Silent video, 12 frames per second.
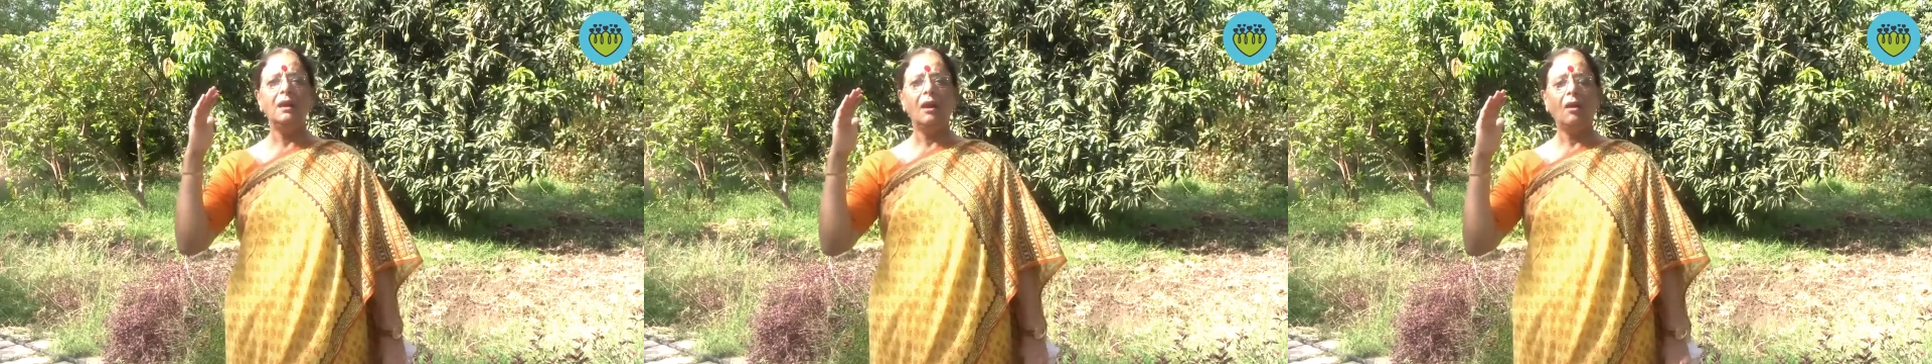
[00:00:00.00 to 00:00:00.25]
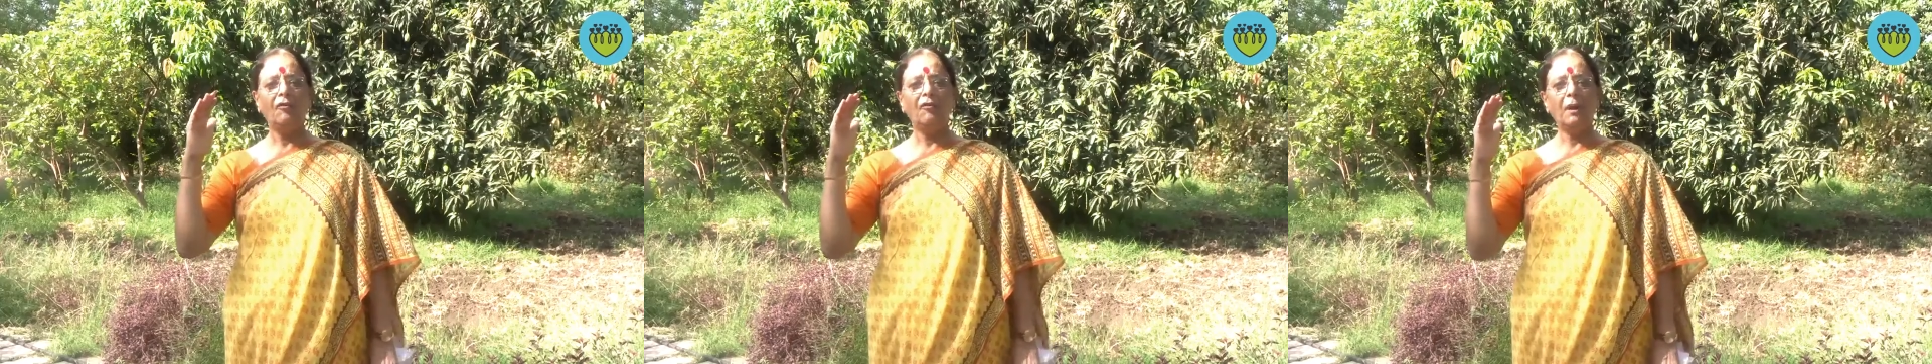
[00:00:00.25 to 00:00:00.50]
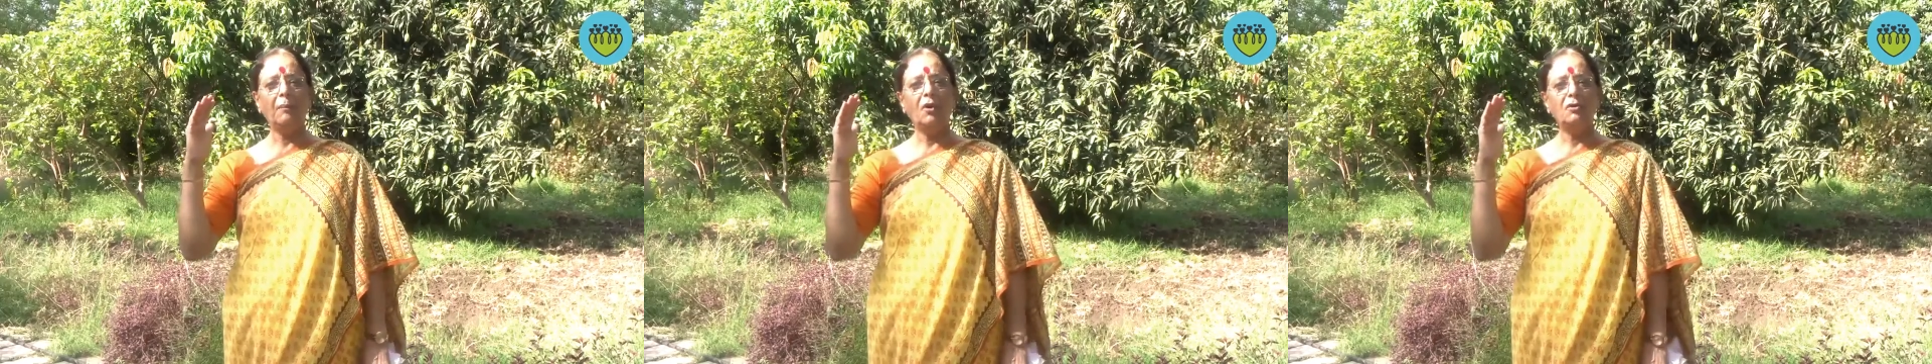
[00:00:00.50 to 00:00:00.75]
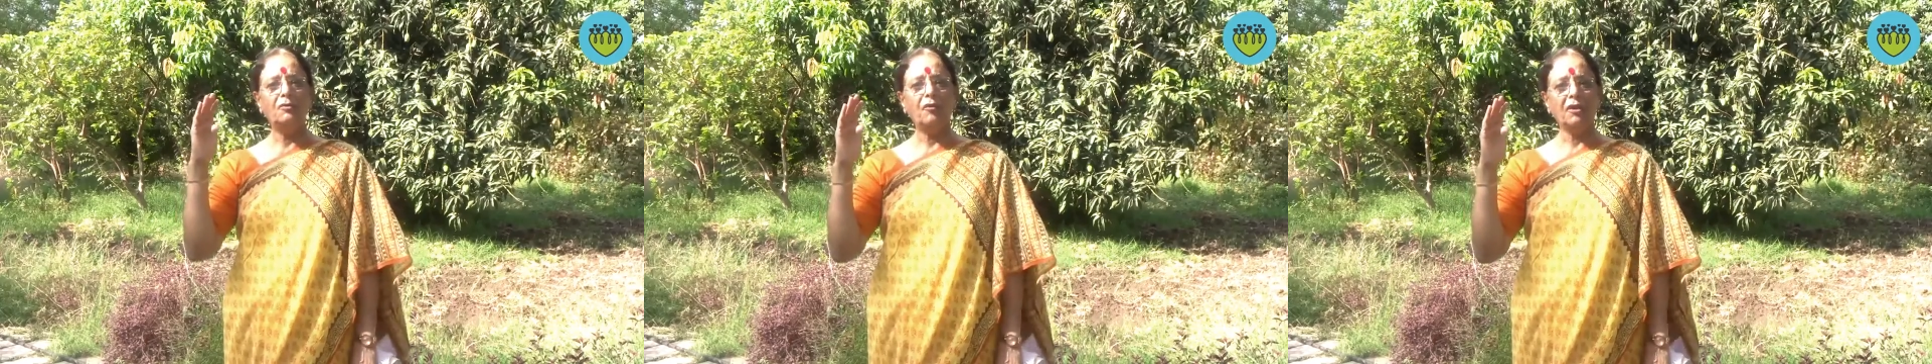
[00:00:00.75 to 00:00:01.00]
of
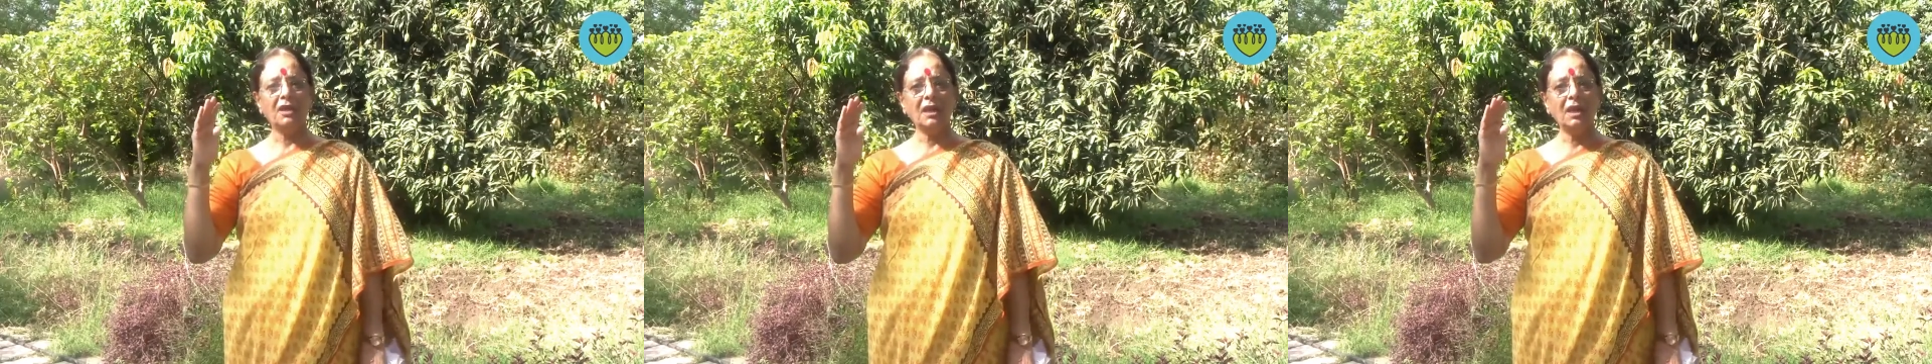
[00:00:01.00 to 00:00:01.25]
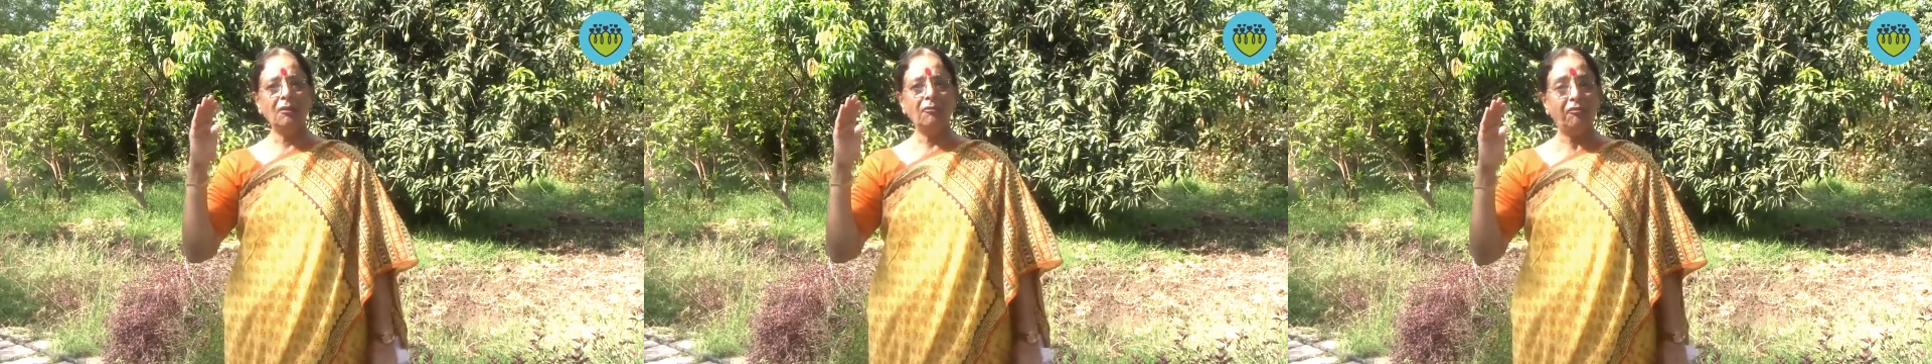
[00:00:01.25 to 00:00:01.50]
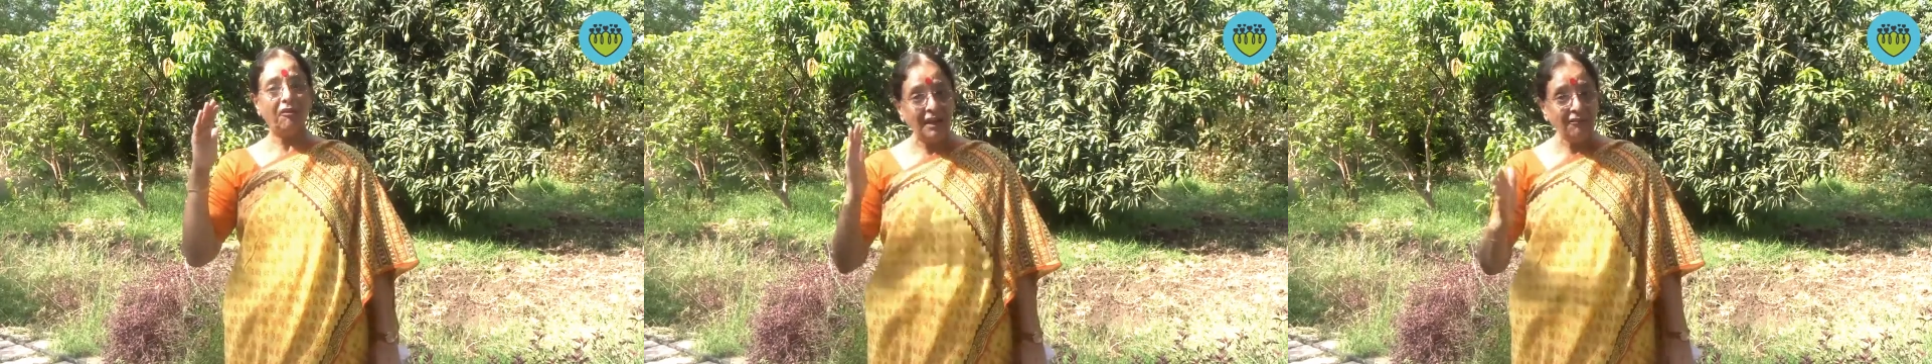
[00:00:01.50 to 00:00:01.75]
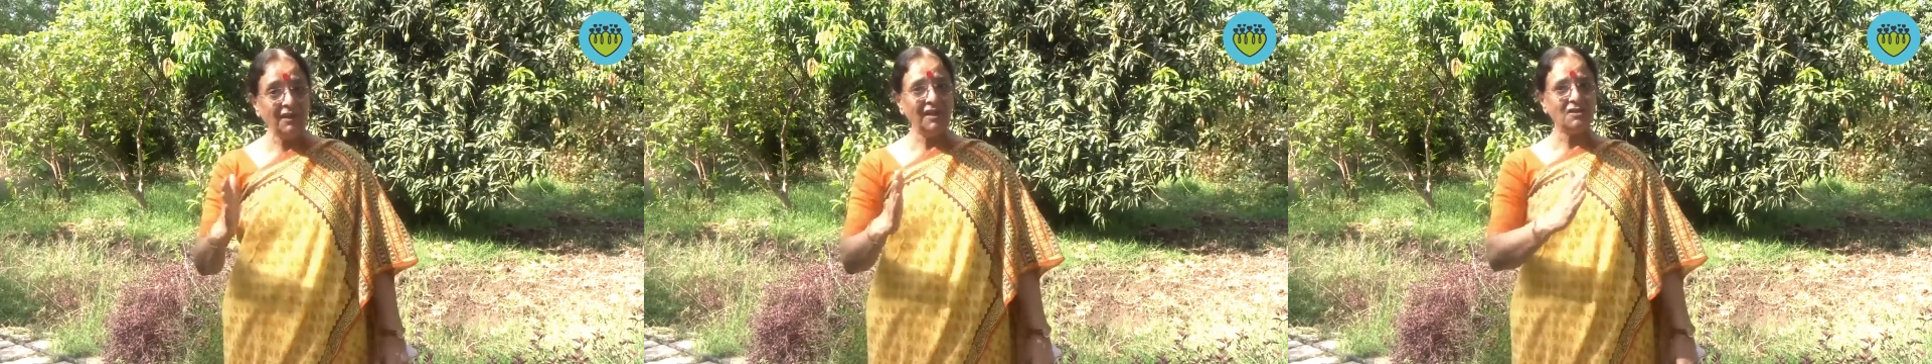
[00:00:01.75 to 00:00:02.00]
about 45
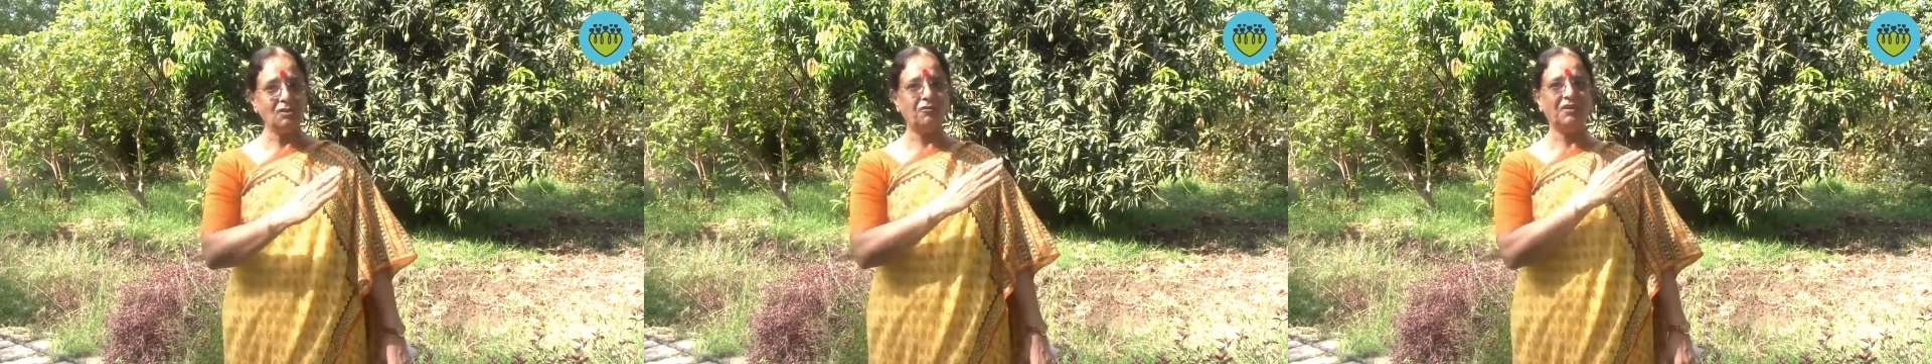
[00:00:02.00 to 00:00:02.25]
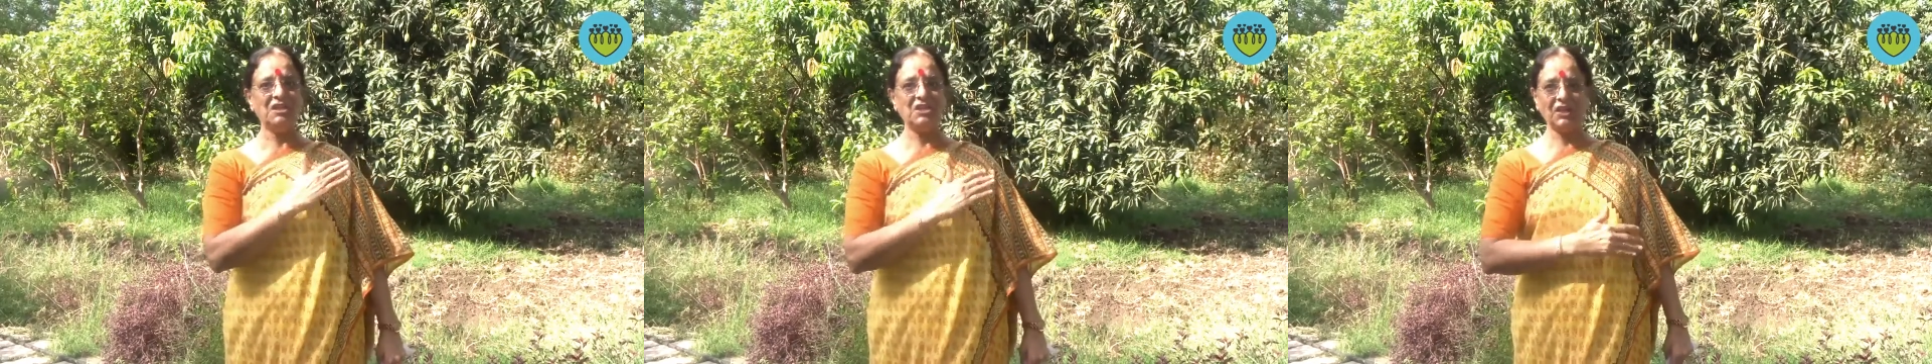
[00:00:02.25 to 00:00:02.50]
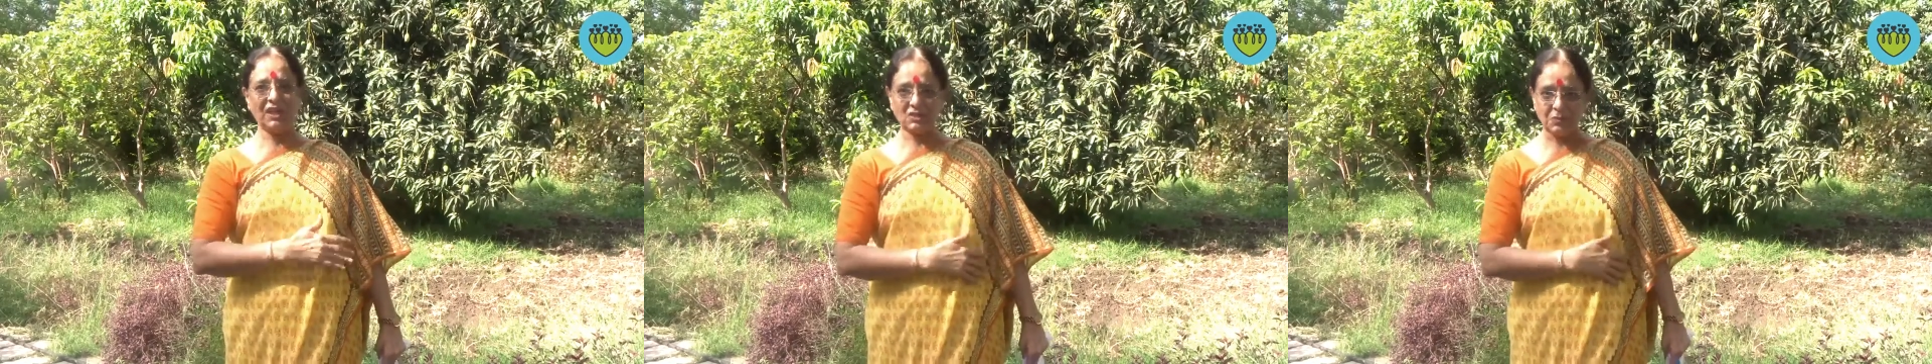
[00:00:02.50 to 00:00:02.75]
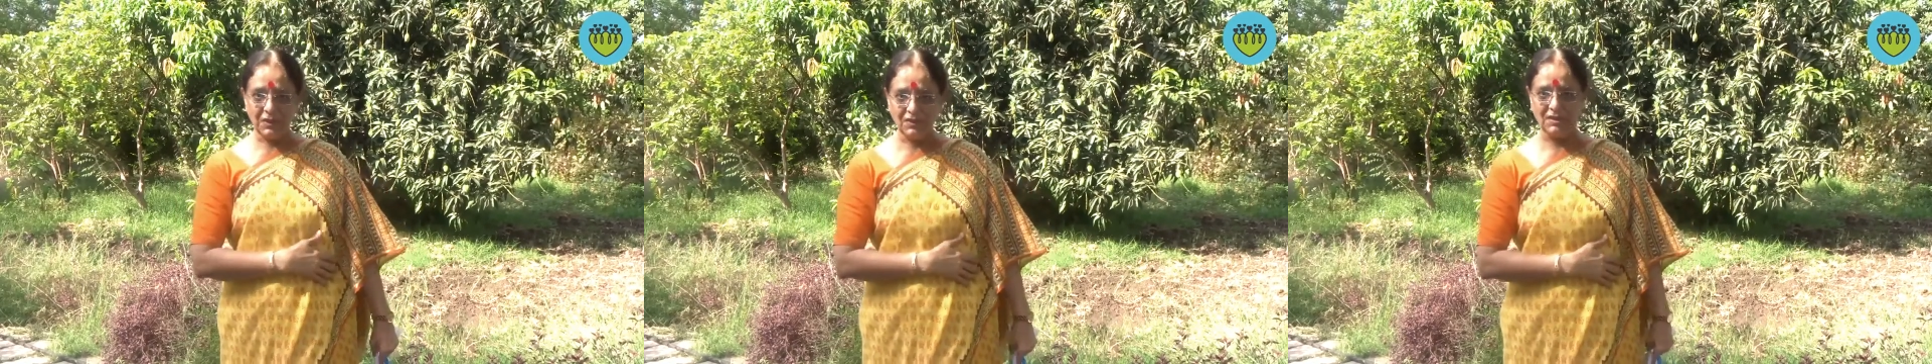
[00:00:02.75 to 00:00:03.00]
years of teaching
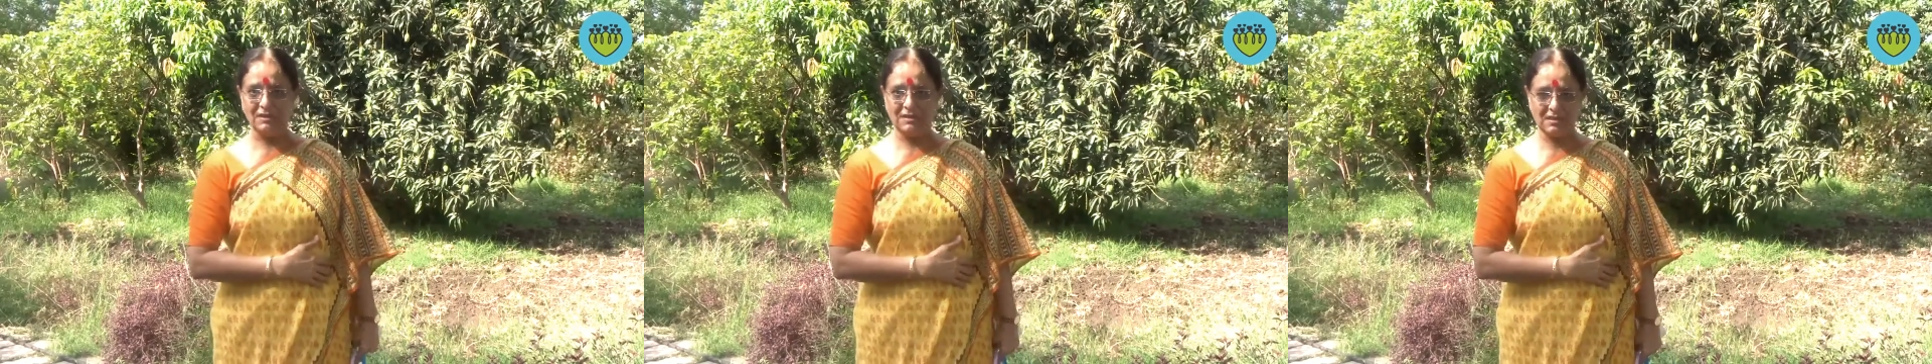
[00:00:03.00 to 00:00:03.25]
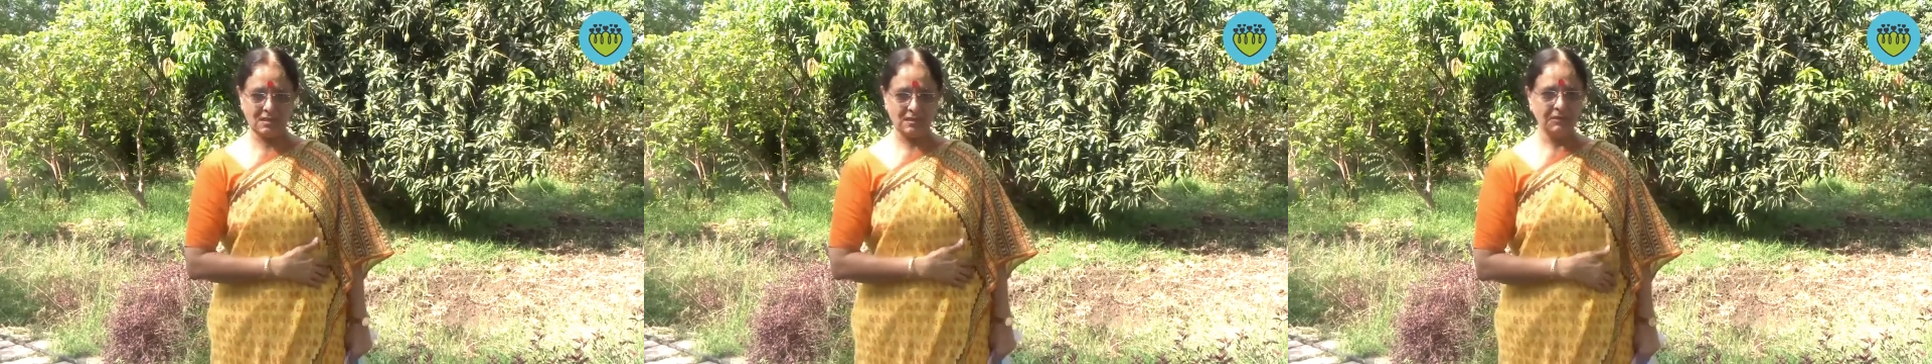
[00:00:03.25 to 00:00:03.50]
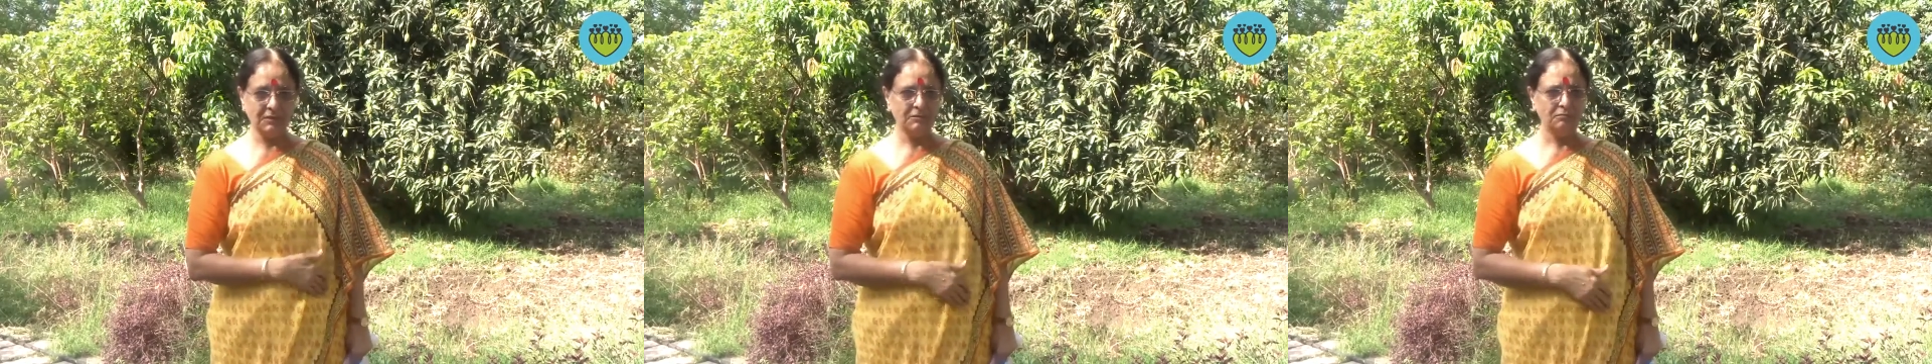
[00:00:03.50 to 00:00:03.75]
experience,